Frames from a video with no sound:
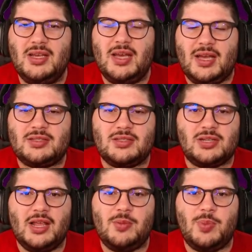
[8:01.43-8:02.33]
has the
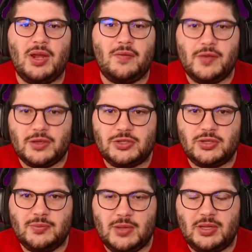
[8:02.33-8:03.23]
slightly better
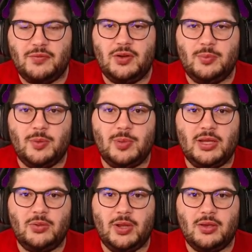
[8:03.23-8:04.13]
fixture. I think Fulham are playing
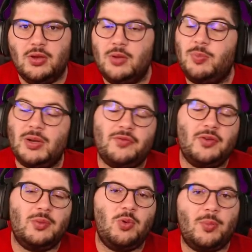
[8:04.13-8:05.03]
quite good, but if
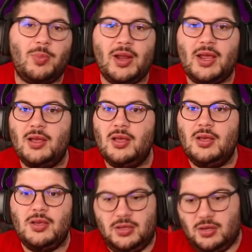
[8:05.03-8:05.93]
Fulham want to play,
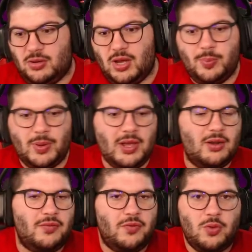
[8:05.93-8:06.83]
kind of play it on
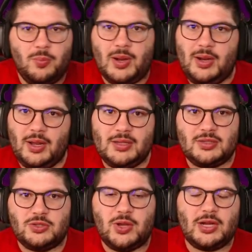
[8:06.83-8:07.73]
the floor and play nice,
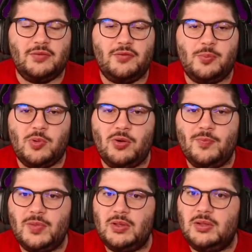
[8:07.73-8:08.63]
attractive football,
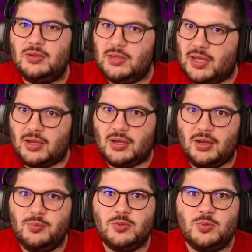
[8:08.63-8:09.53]
that
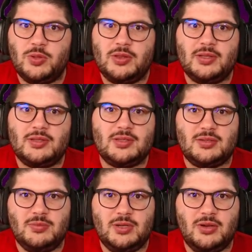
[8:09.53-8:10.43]
comes with its,
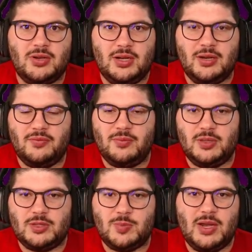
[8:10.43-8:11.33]
kind of
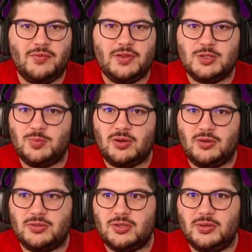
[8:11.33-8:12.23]
its benefits, but
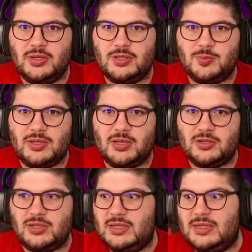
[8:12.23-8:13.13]
also it's
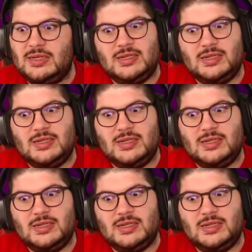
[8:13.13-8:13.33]
potentially